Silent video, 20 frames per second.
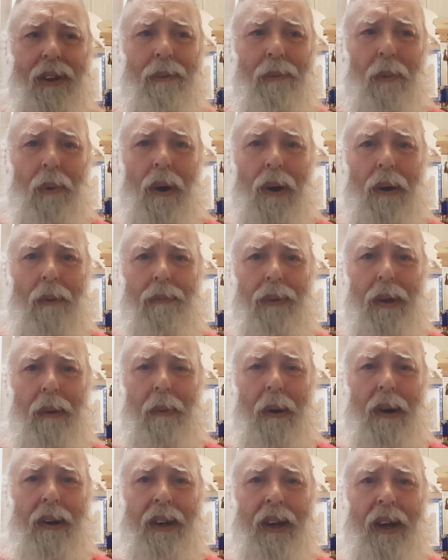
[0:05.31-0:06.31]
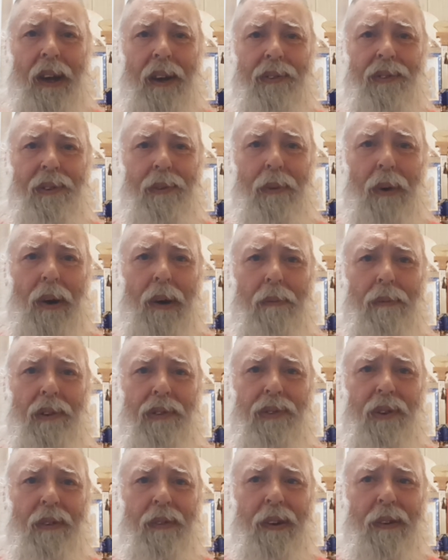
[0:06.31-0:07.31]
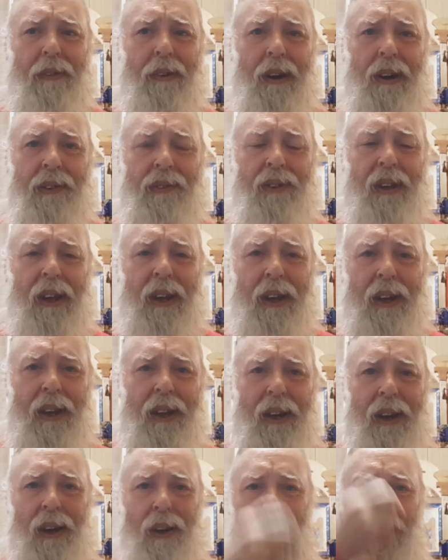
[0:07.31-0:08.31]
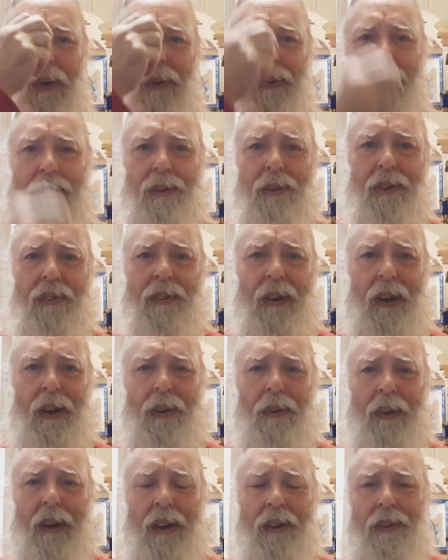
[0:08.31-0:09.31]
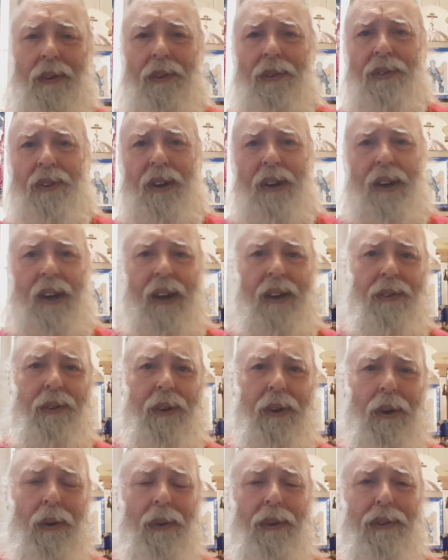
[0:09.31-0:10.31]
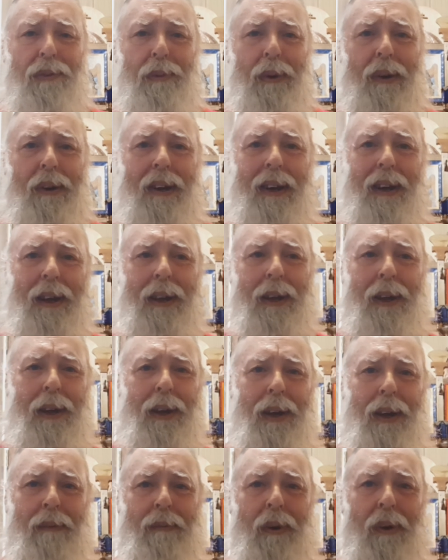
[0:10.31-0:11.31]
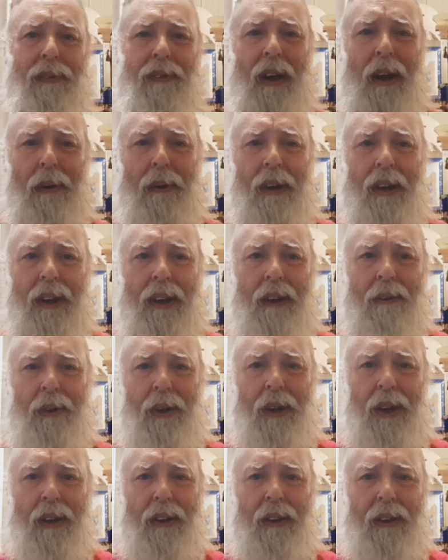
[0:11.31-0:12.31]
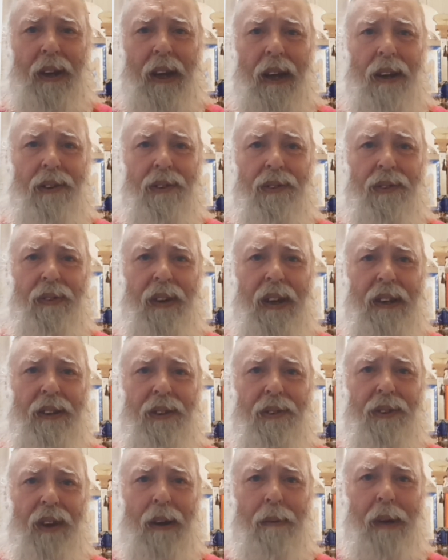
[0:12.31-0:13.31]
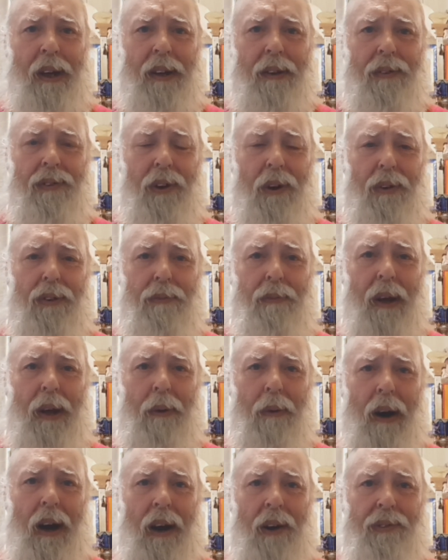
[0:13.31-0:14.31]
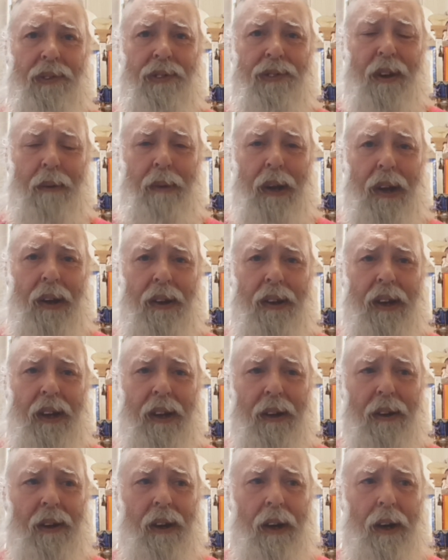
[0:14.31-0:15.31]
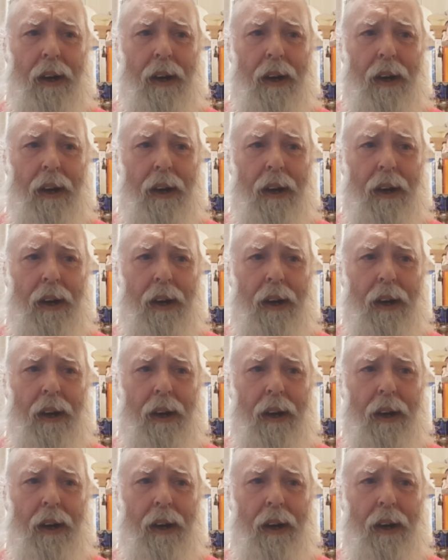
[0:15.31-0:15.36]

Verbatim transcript: Welcome to the podcast. Welcome to Servant of Christ. Glory to the Father, and to the Son, and to the Holy Spirit, both now and ever, and under the ages of ages. Amen. So it's been a while since I've been on here.